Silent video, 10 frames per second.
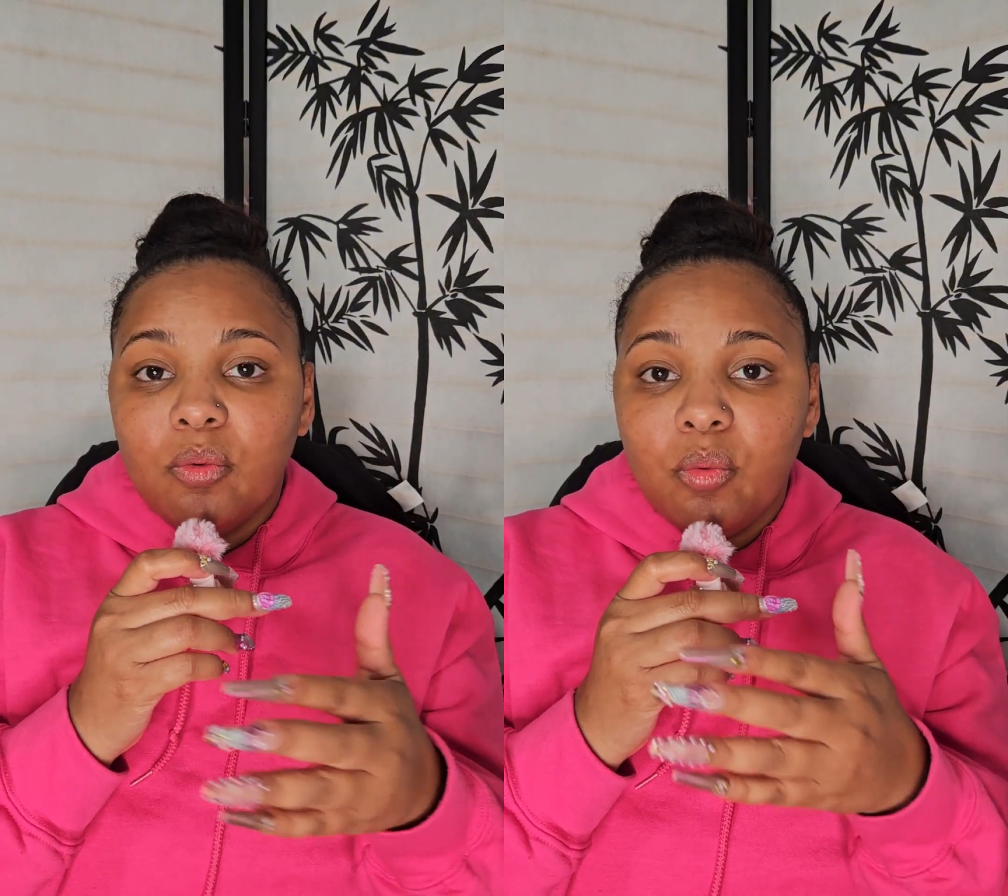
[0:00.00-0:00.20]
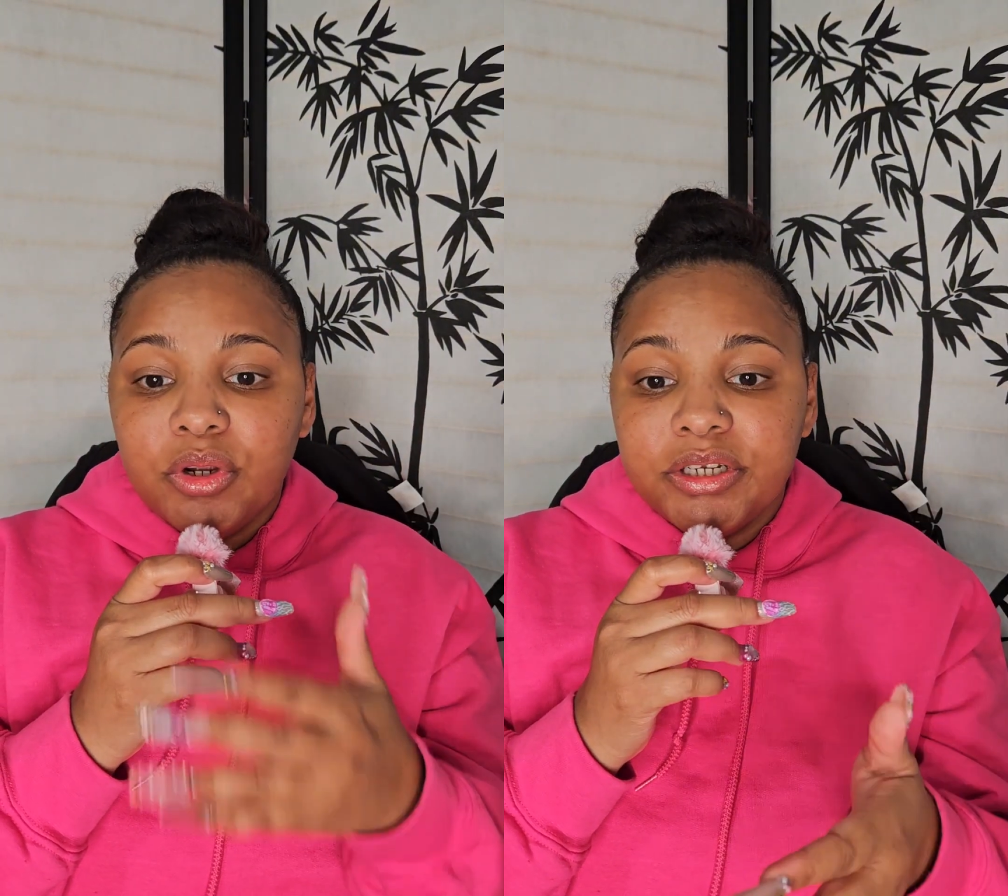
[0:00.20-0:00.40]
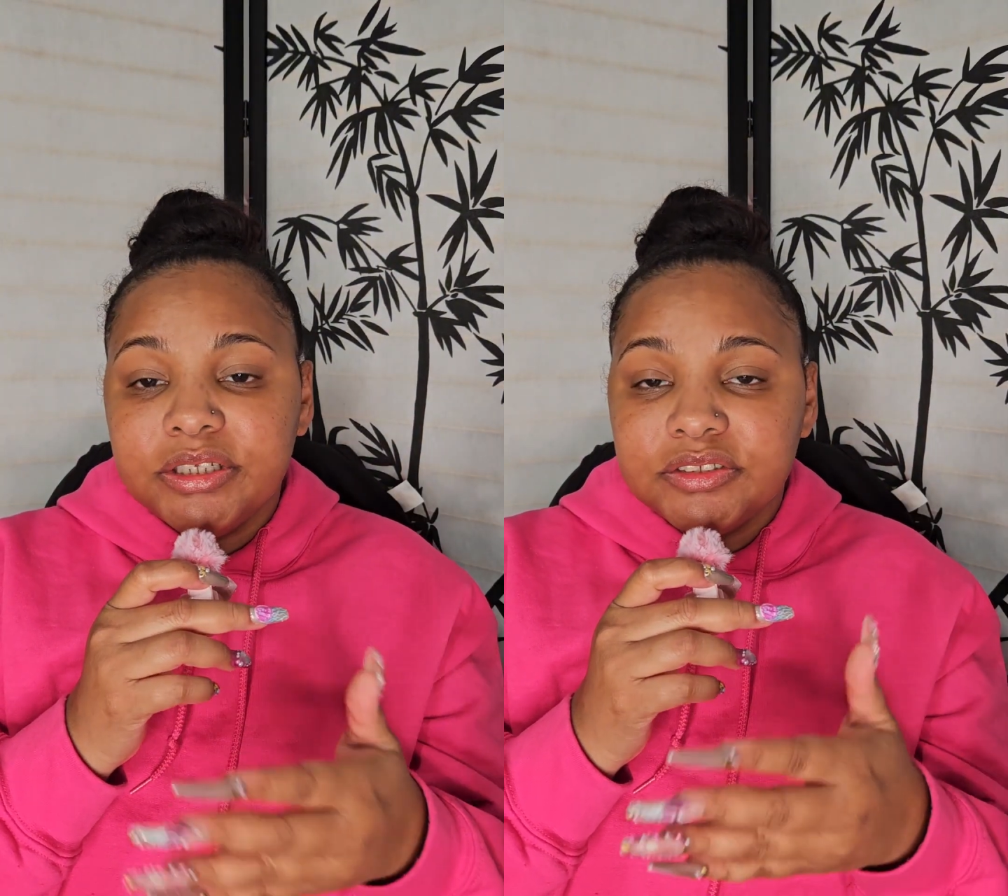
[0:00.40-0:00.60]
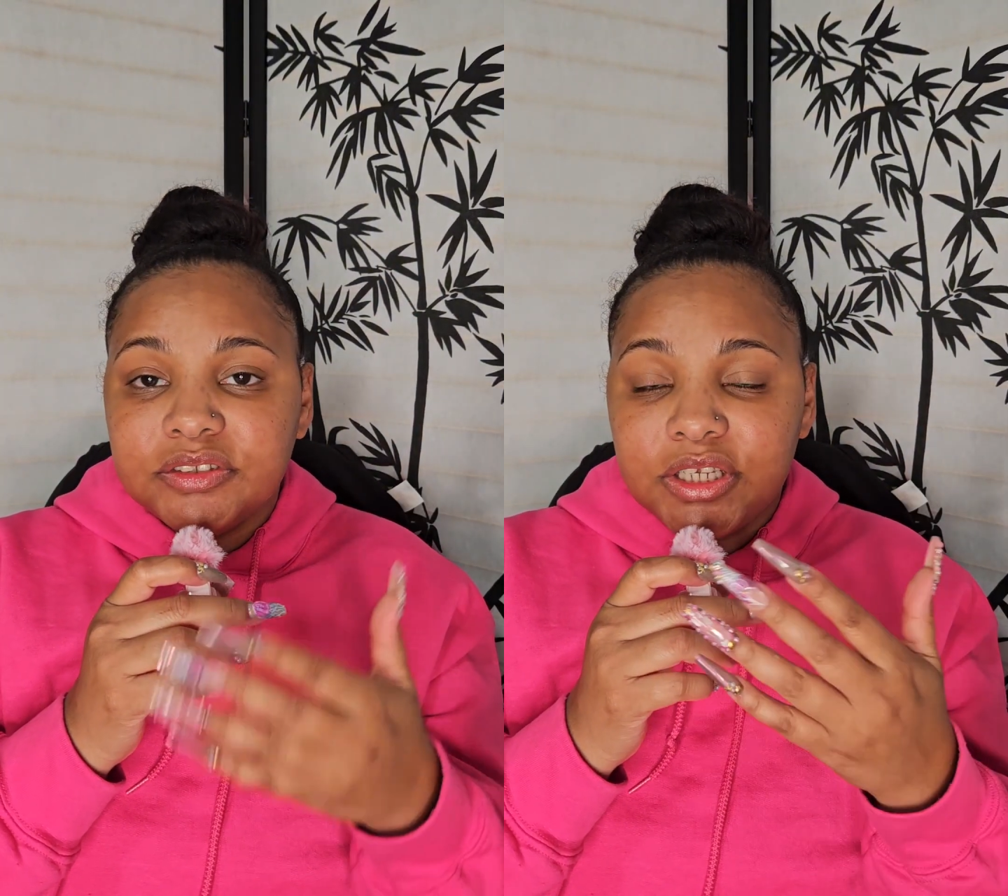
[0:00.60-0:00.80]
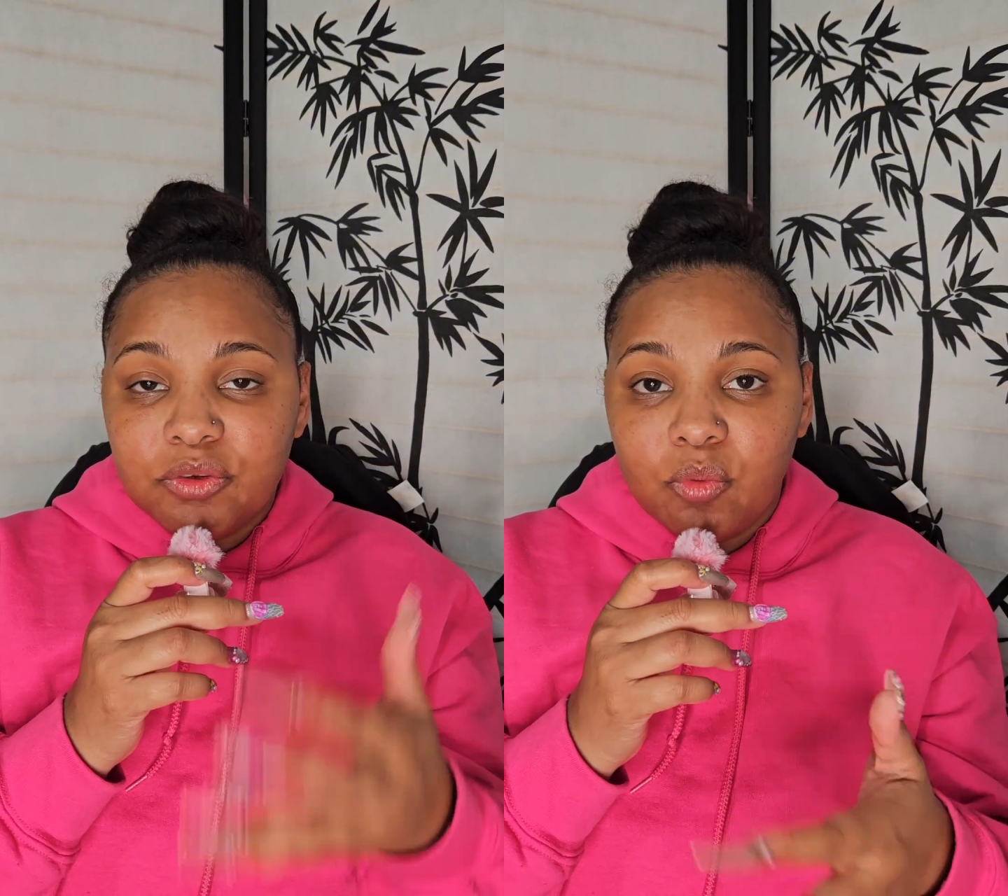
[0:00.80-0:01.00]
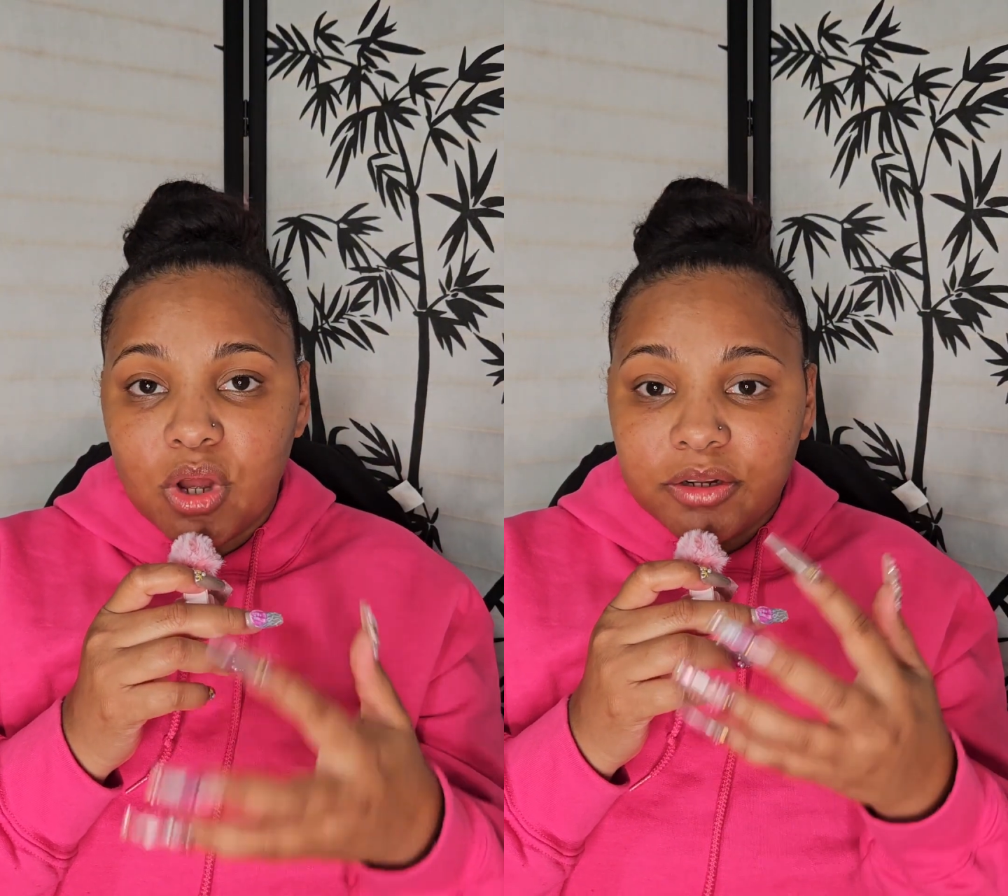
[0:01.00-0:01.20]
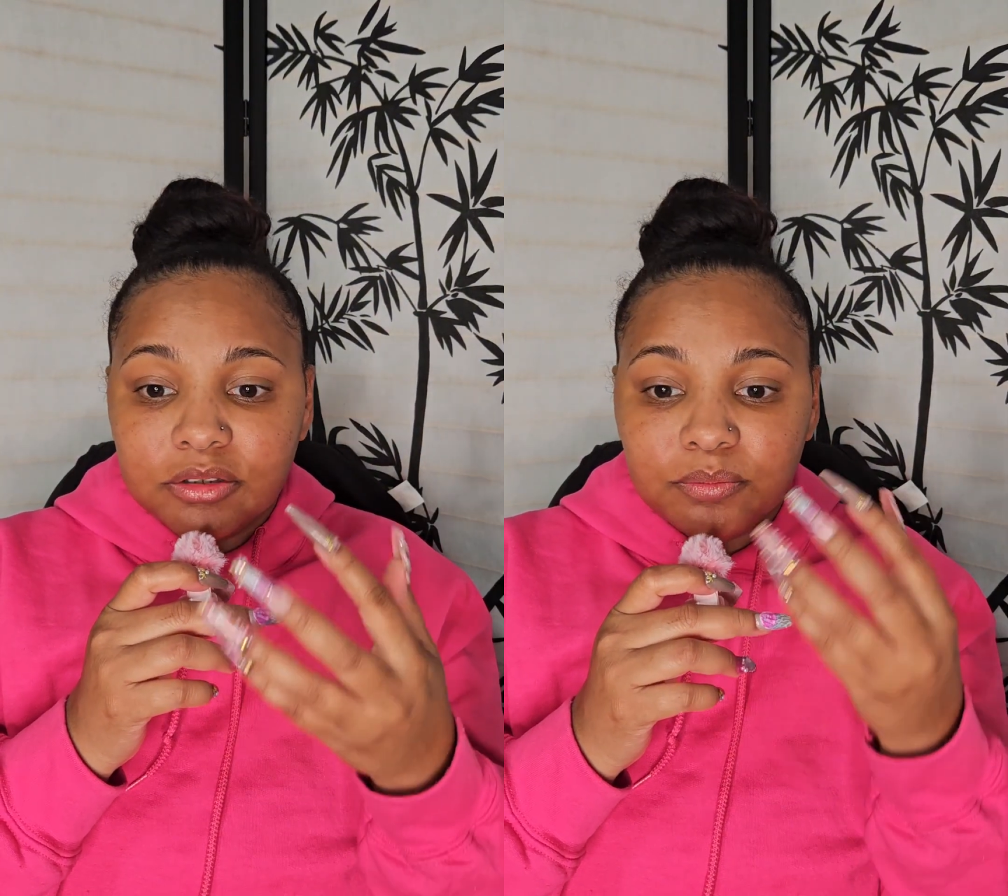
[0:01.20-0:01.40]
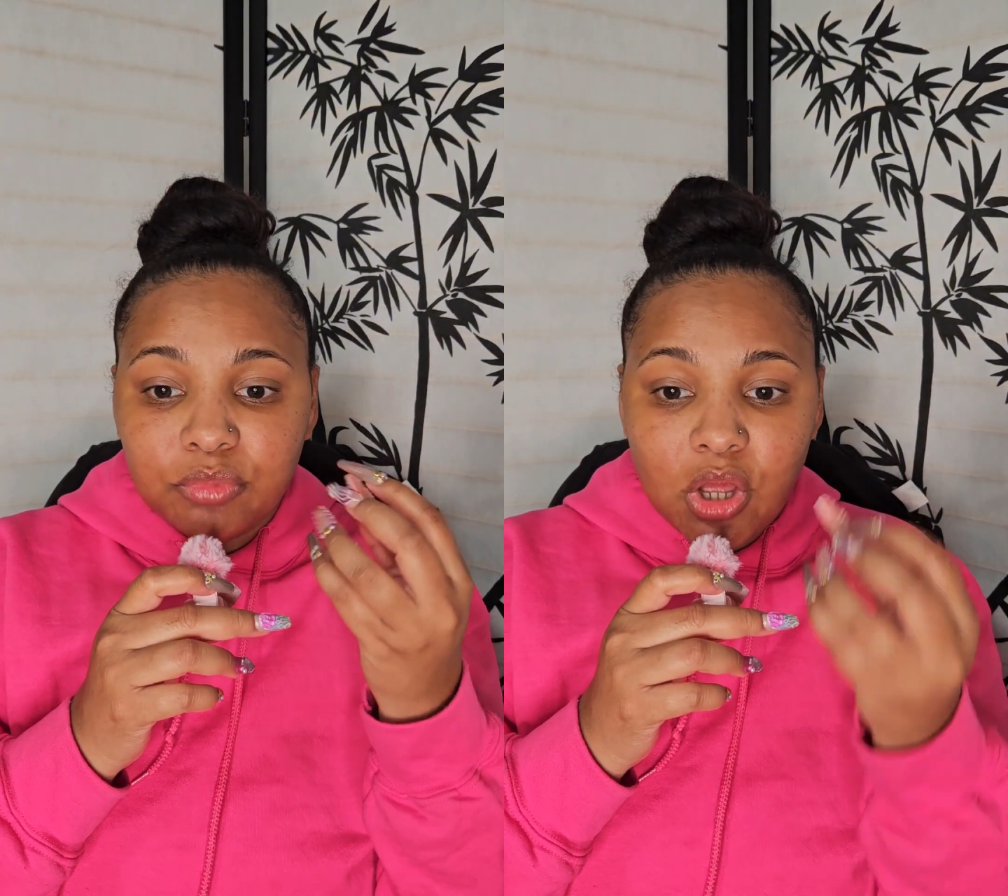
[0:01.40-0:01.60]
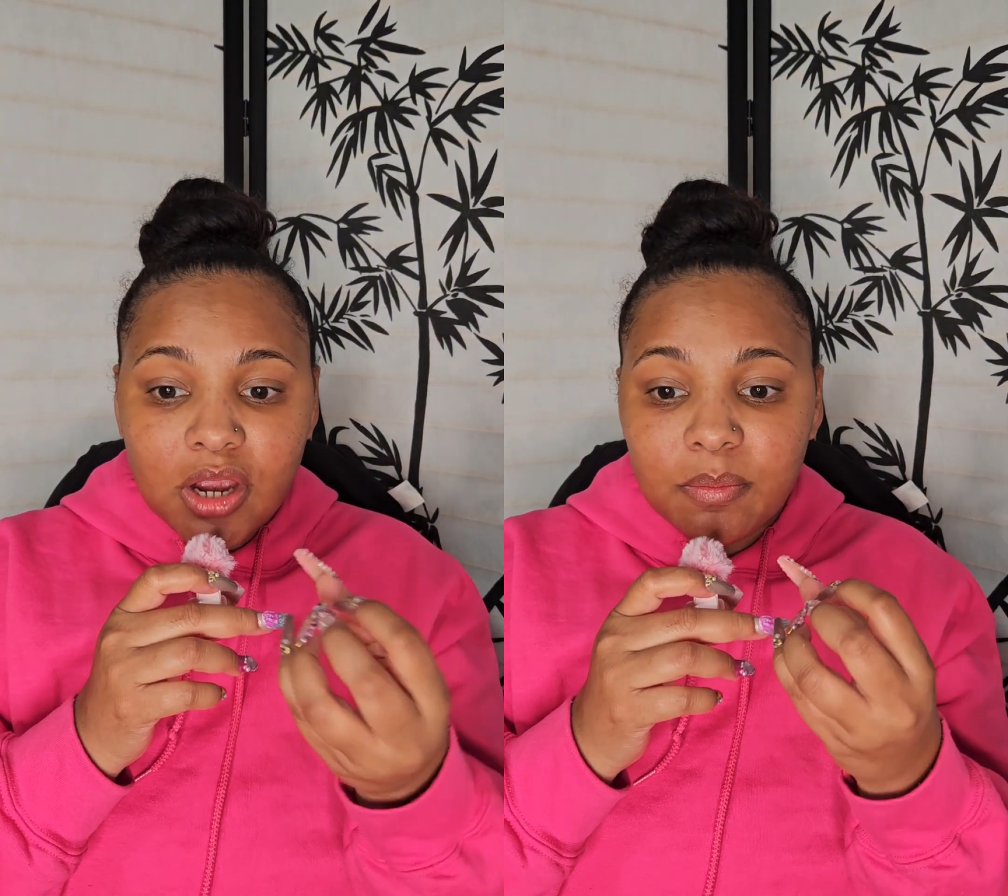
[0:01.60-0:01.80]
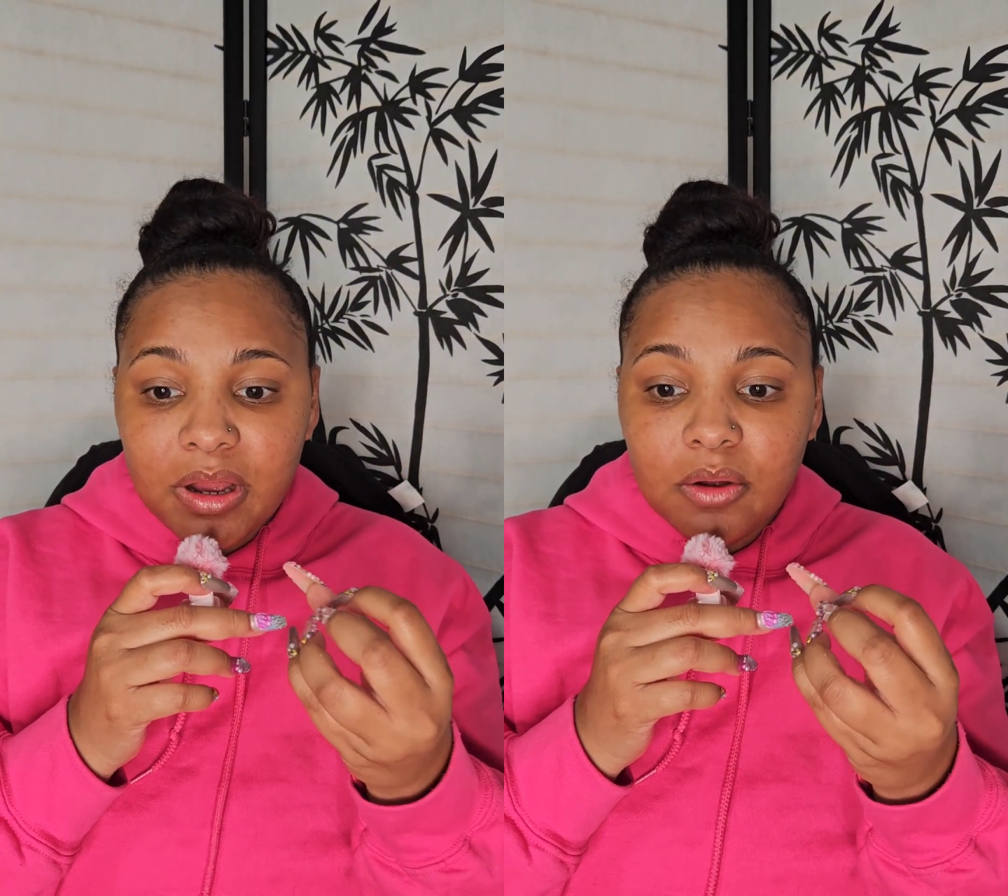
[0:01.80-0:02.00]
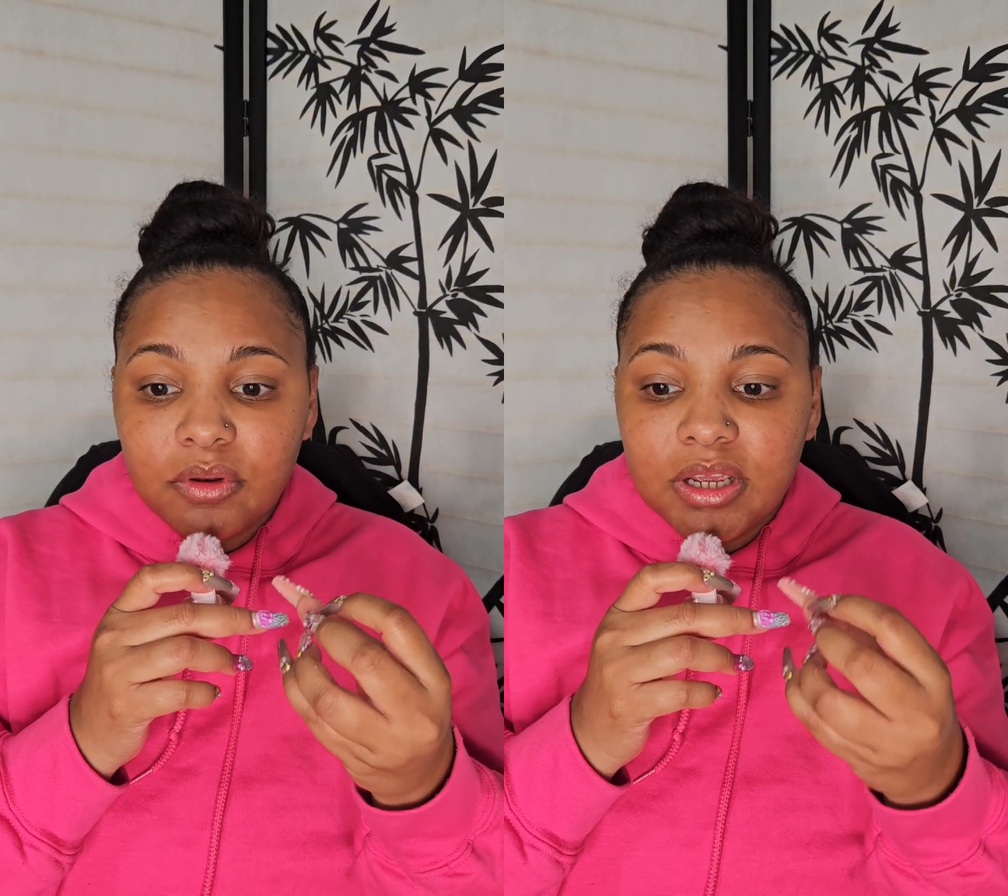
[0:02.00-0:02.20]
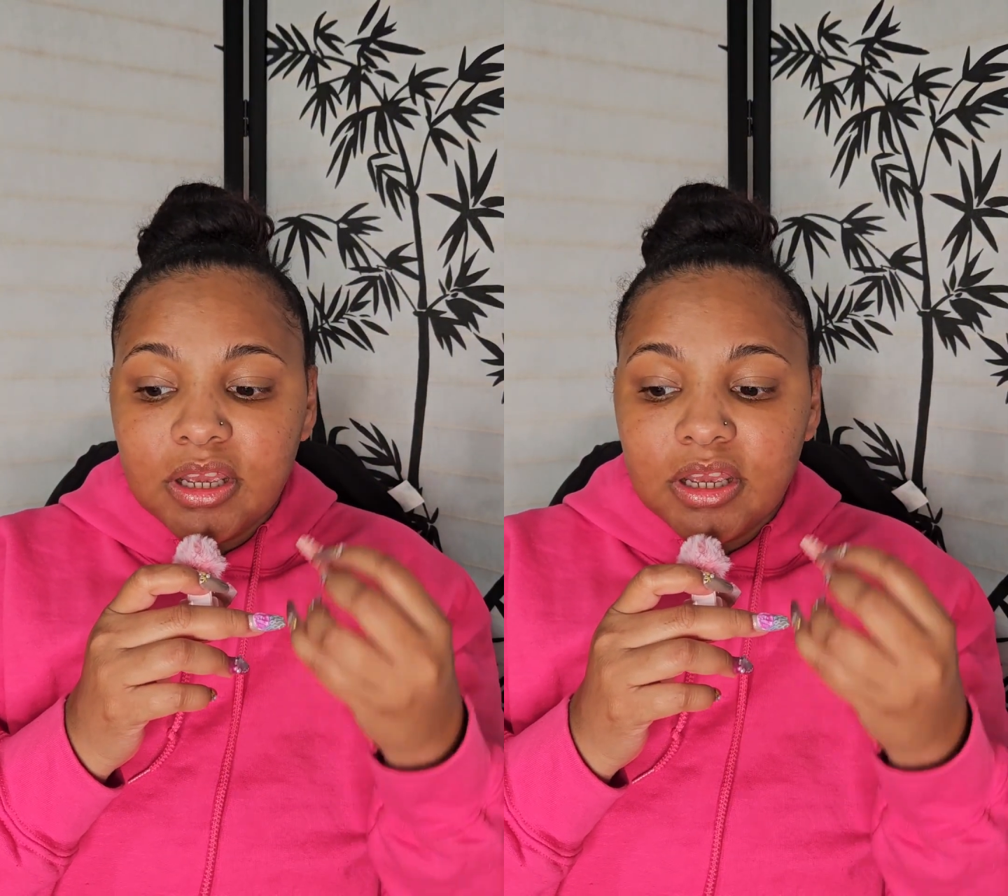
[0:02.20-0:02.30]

what it is that you want to blog about,